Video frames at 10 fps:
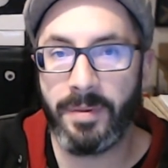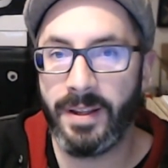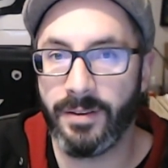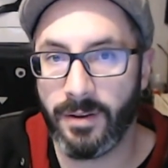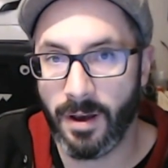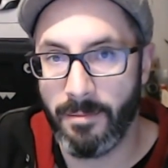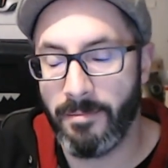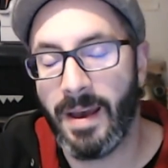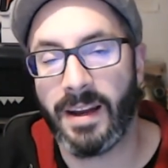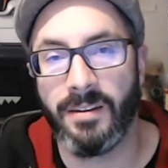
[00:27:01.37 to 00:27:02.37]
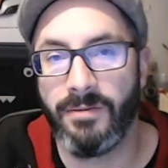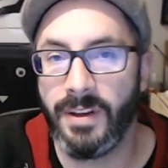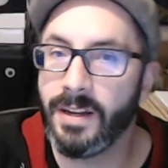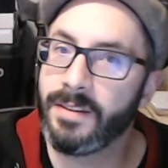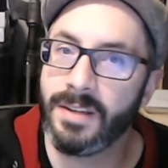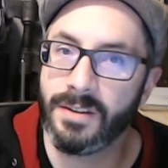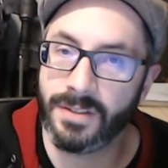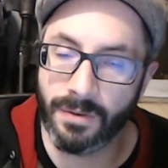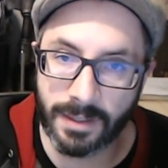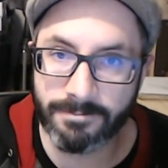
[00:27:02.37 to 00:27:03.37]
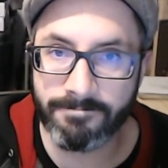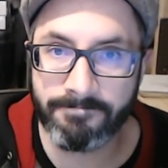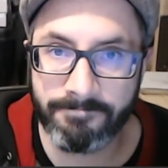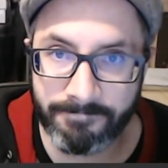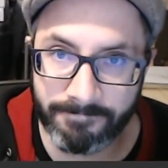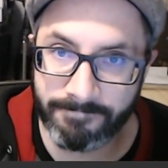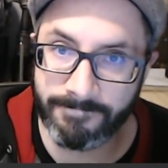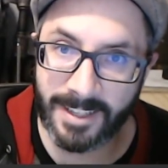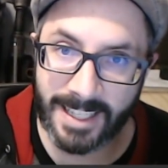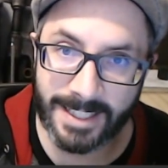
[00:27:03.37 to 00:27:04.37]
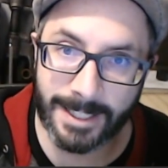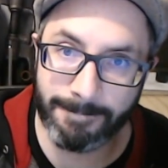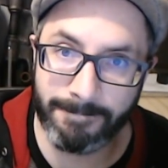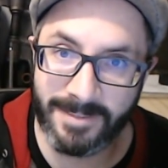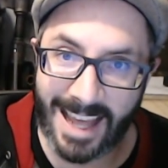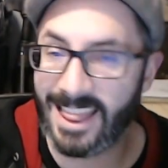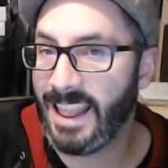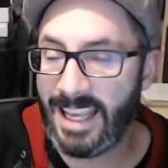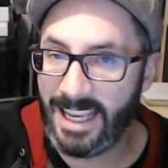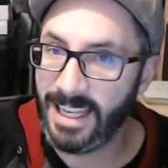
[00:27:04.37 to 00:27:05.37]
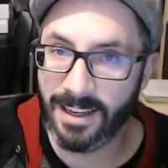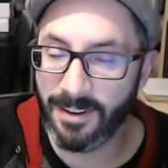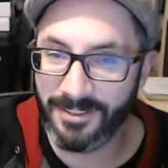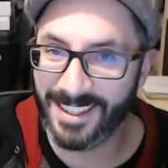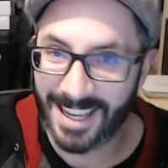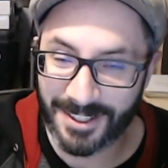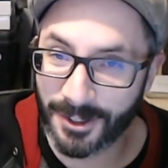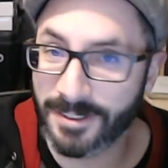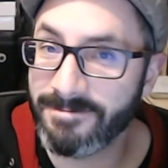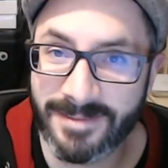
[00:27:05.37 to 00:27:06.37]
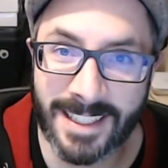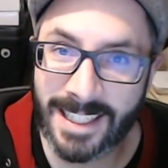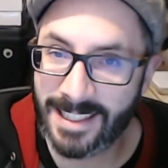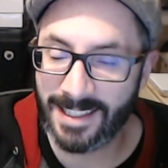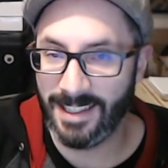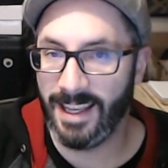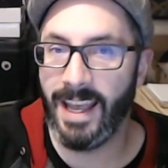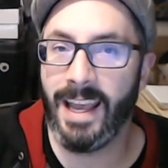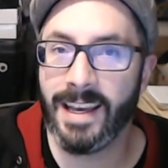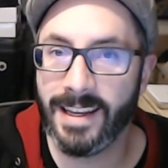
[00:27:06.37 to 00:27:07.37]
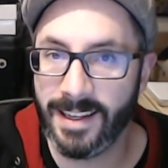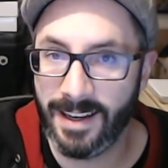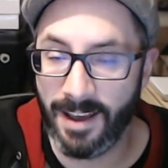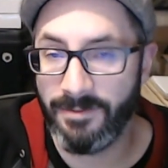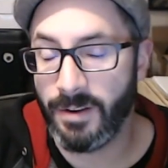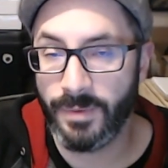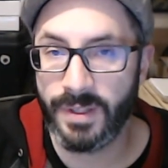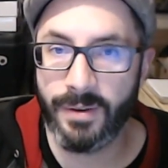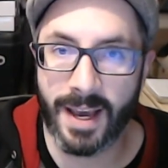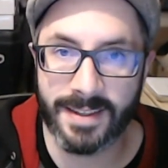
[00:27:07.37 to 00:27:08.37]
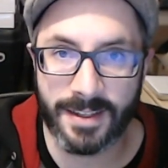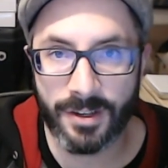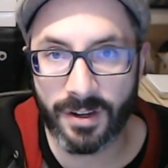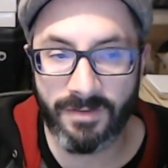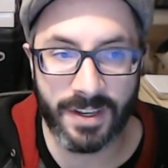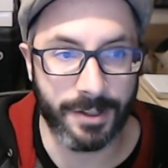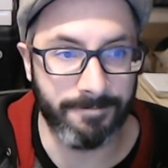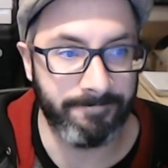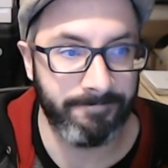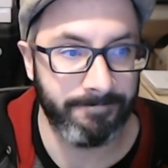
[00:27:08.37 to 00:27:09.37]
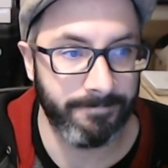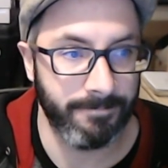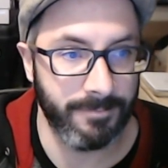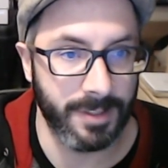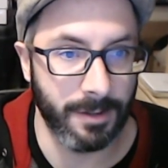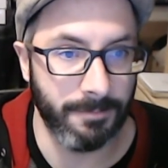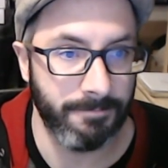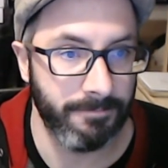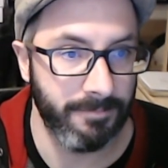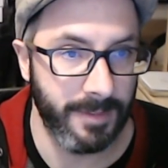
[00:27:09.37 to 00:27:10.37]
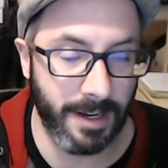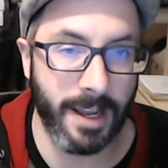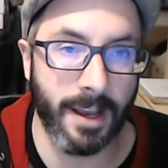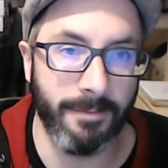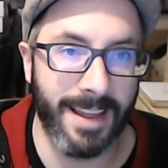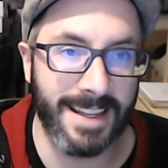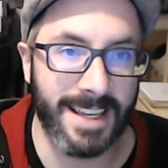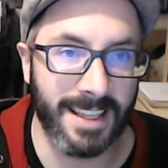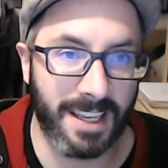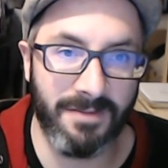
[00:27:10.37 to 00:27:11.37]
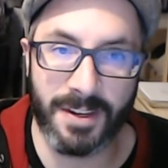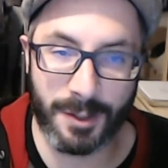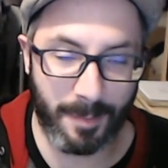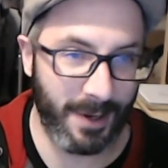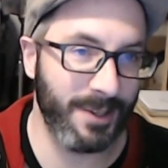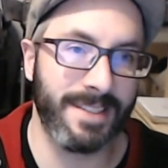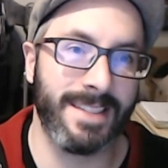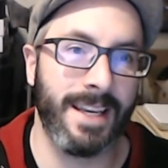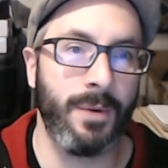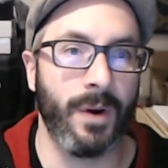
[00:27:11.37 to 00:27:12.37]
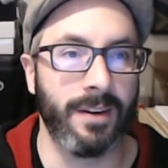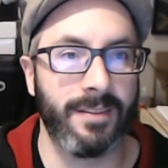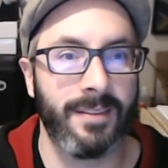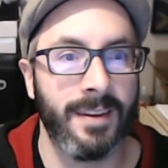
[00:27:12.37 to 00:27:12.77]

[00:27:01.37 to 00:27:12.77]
to come back to Phoenix, Arizona in the deathly heat of the desert and have fun with you guys at your convention. So there you go. That's how the convention appearances thing works.